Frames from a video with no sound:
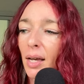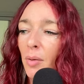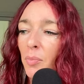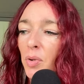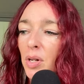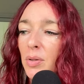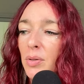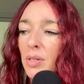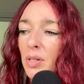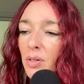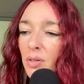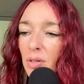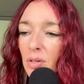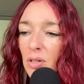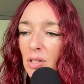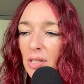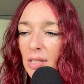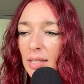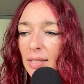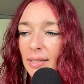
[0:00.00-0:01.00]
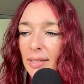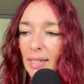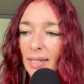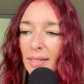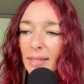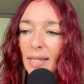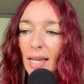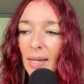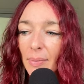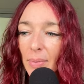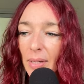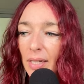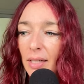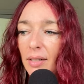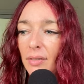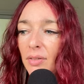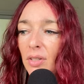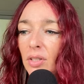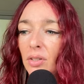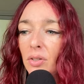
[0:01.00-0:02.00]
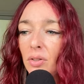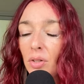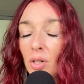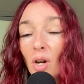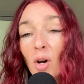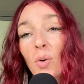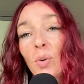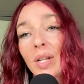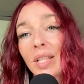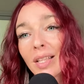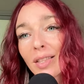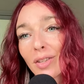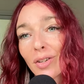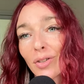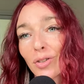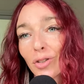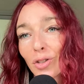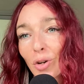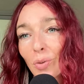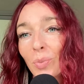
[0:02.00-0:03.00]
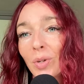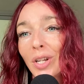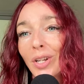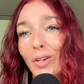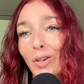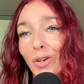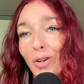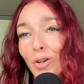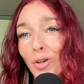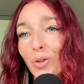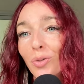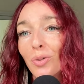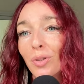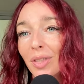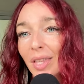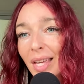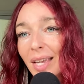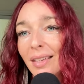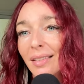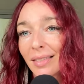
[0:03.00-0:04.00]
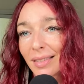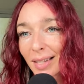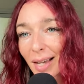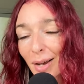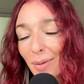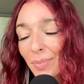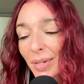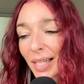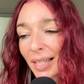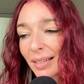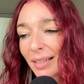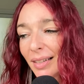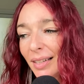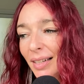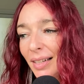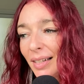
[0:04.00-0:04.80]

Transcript: but it was also just this excitement of just knowing that there's so many new things coming